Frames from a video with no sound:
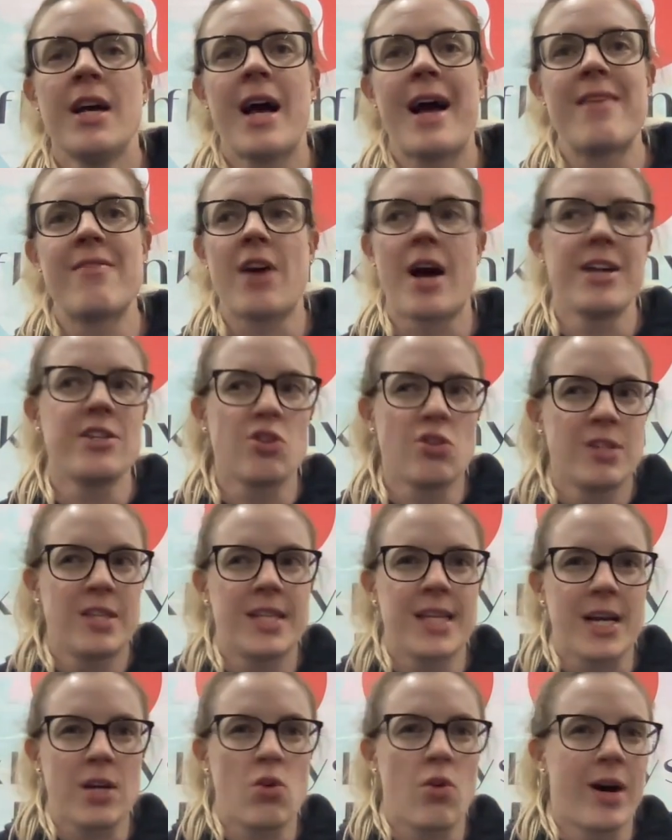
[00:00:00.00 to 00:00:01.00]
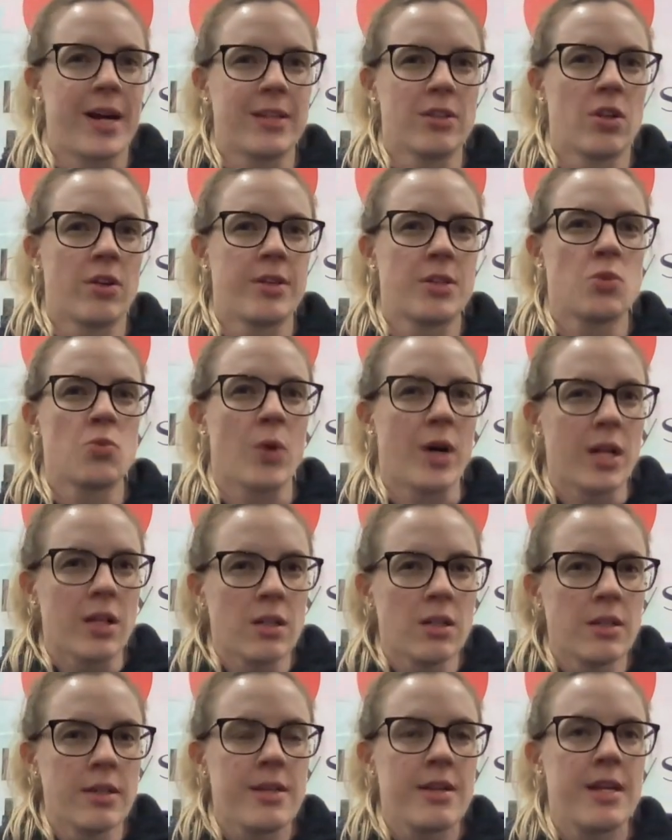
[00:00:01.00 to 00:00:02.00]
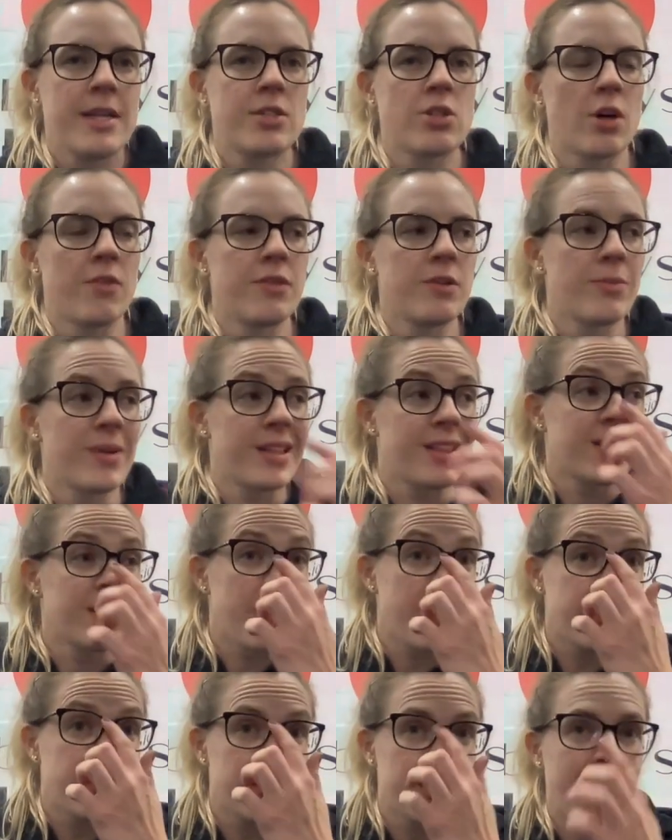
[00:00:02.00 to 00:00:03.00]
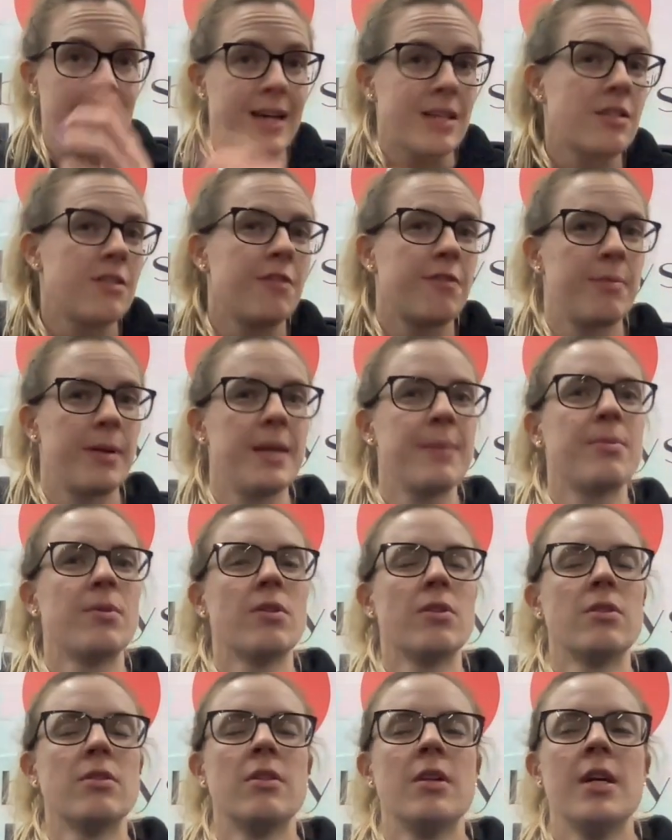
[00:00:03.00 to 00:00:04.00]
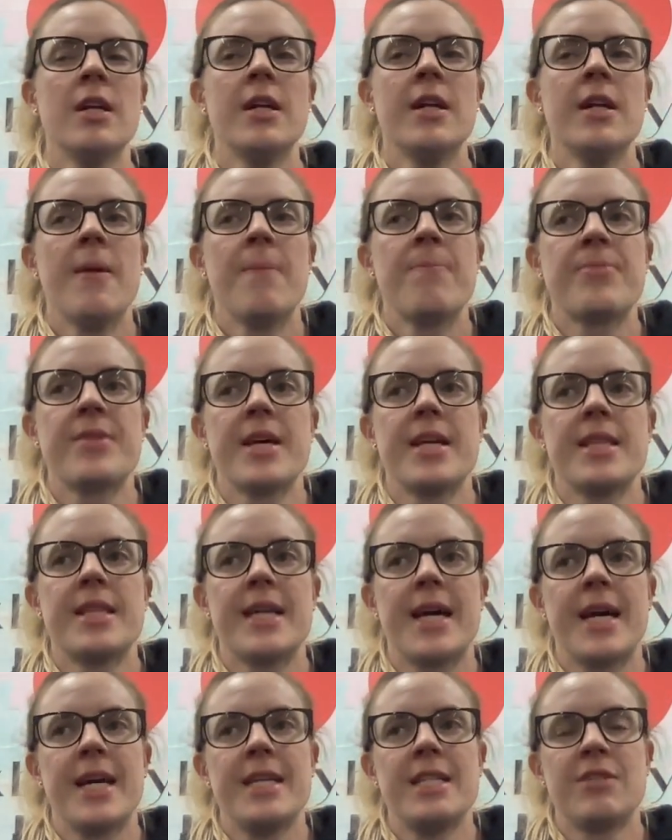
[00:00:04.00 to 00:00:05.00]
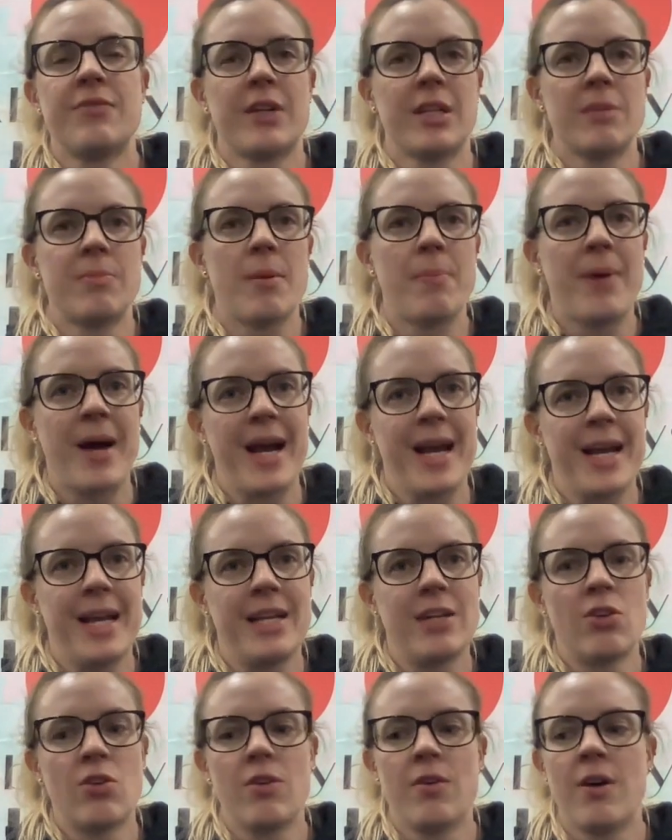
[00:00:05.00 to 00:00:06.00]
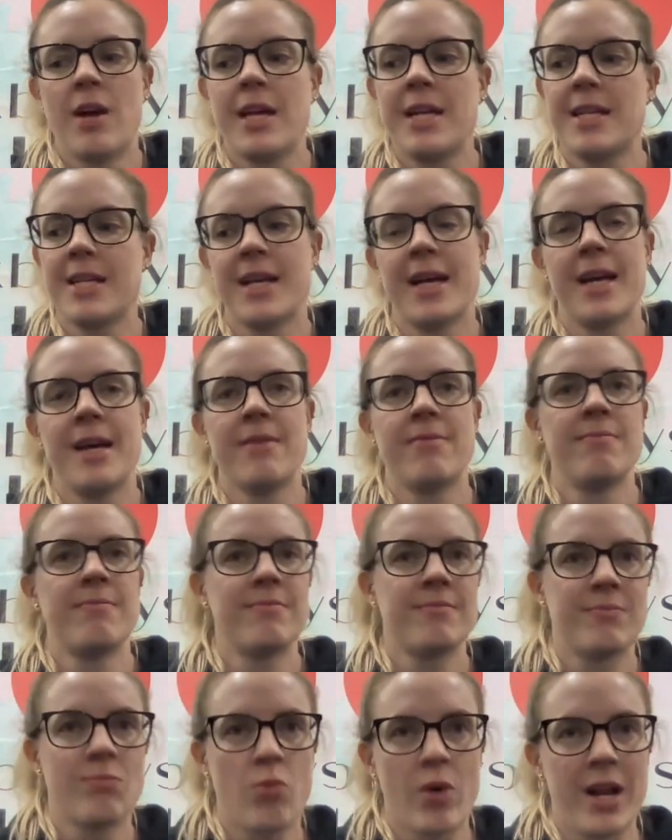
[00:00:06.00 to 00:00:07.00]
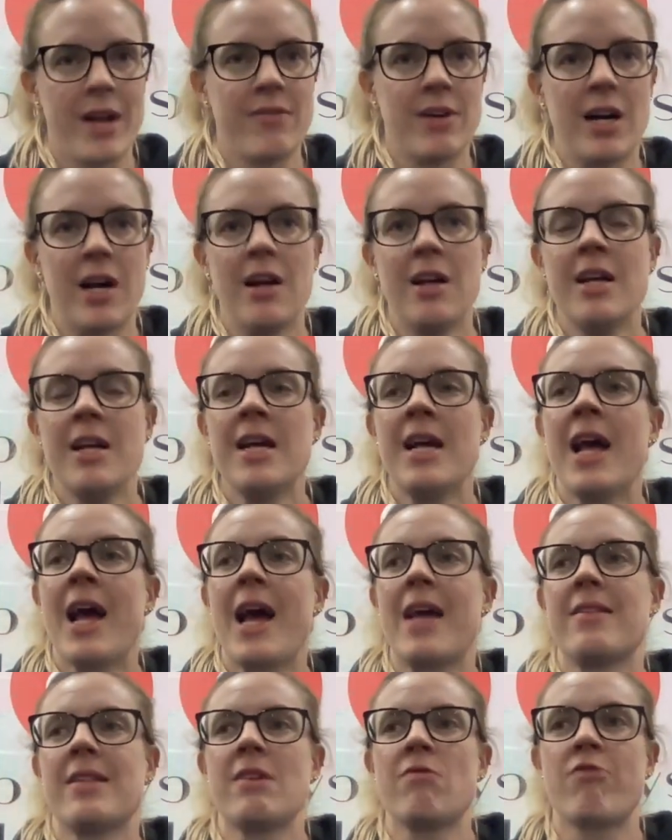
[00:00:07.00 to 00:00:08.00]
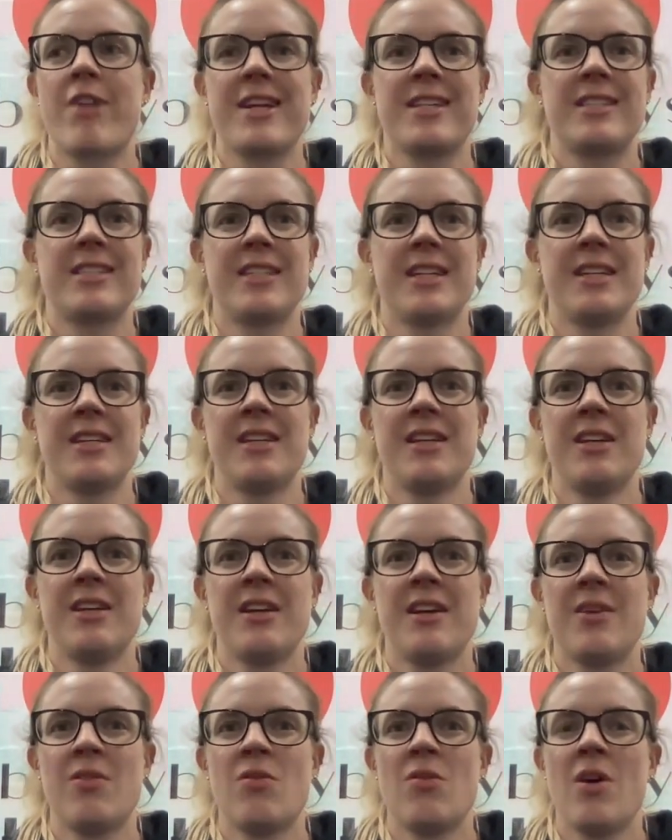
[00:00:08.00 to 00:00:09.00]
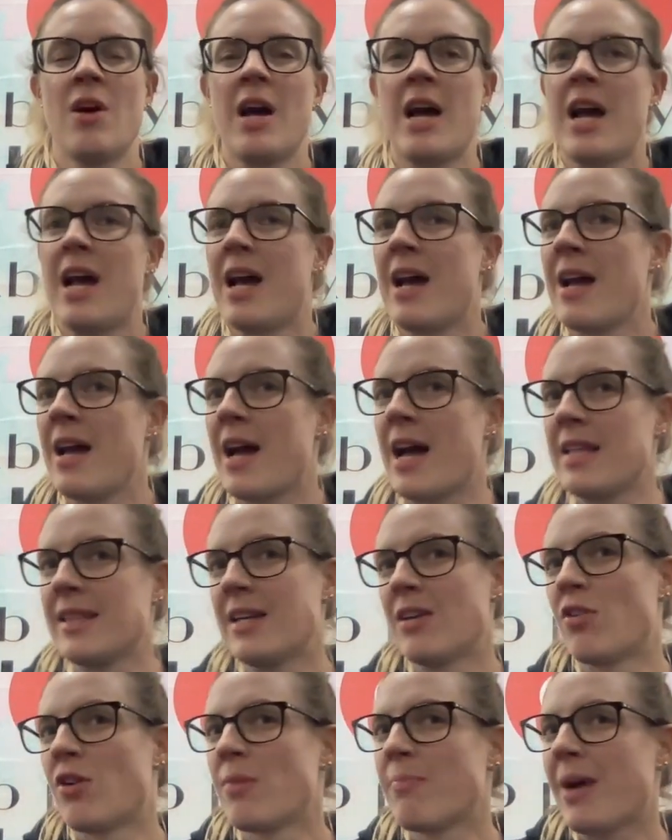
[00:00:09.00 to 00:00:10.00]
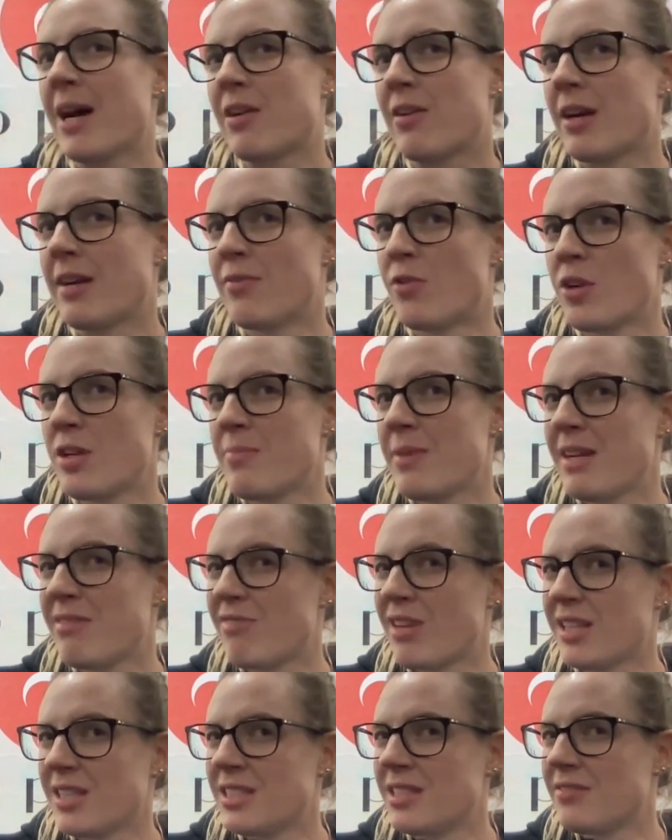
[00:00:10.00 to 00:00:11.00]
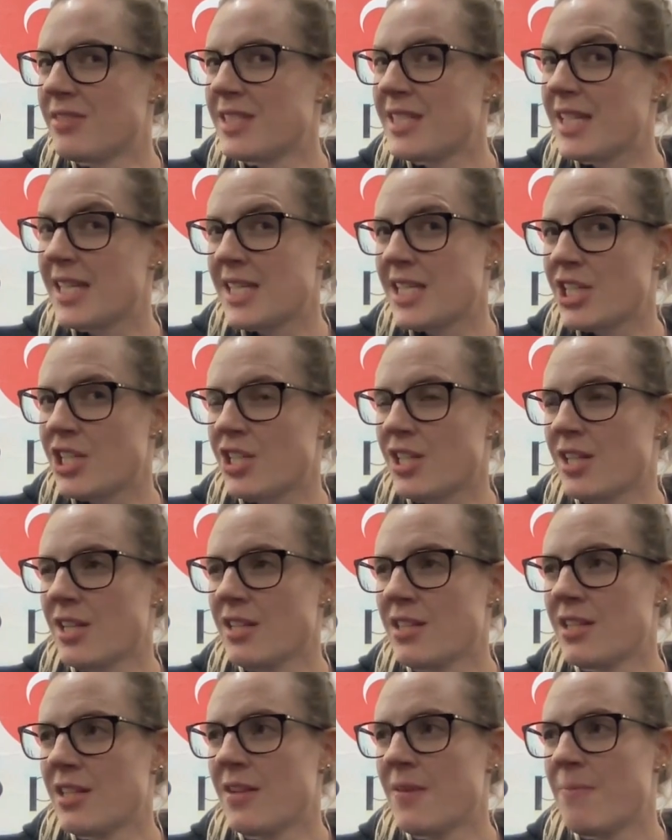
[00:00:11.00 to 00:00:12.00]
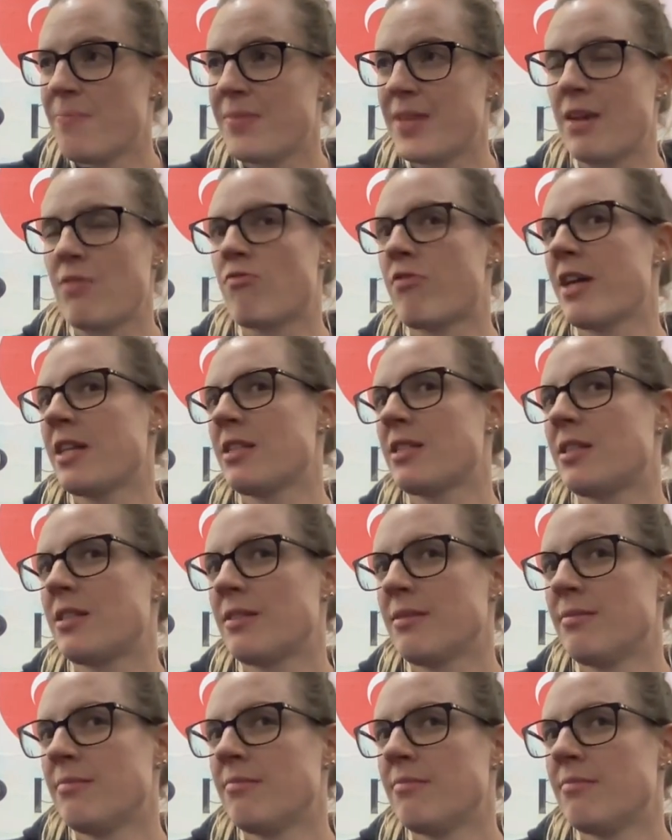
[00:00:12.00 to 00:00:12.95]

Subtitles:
And I do see that quite a lot as well. It's often with less active people that they develop a pain in their whatever, and they rest it, and they're on a background of already being relatively deconditioned. They rest,